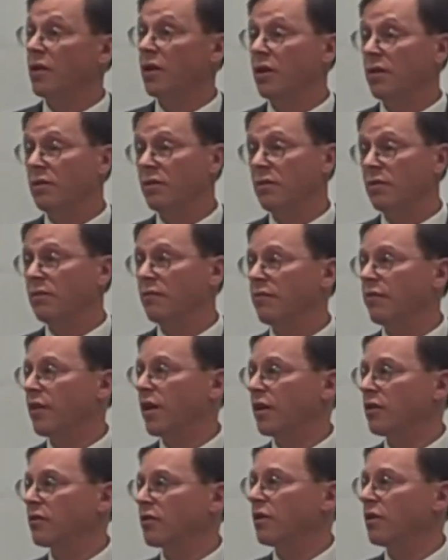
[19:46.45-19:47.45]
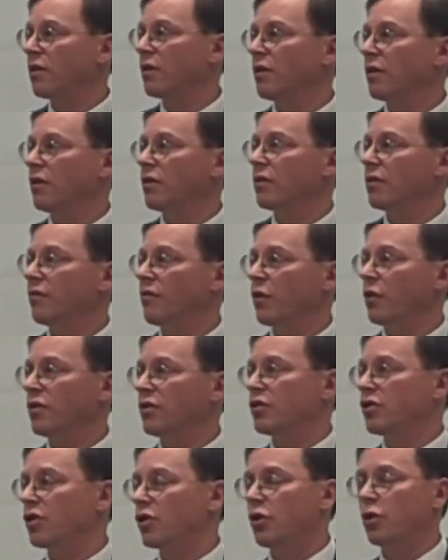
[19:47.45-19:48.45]
They had, in fact,
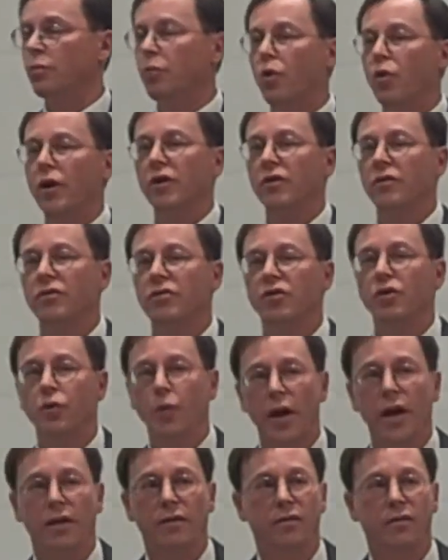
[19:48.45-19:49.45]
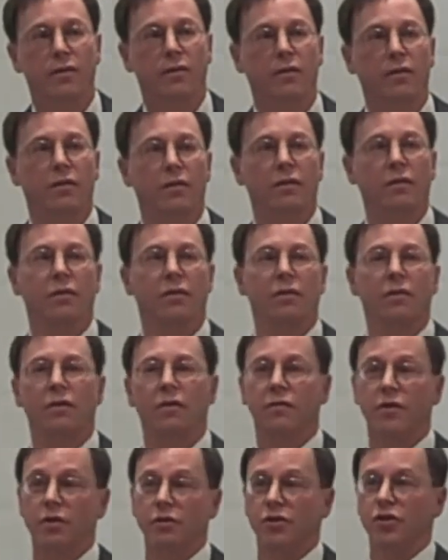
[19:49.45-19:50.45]
devoted 0.28
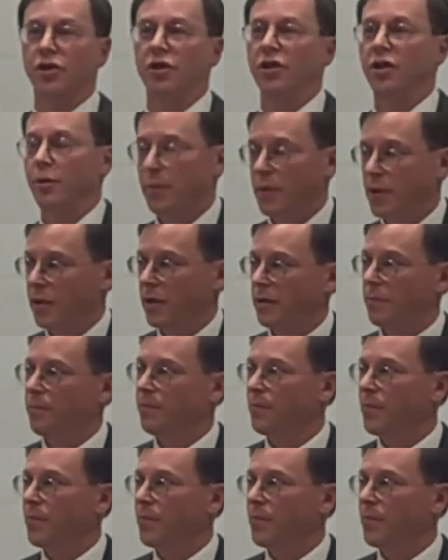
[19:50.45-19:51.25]
of their GDP.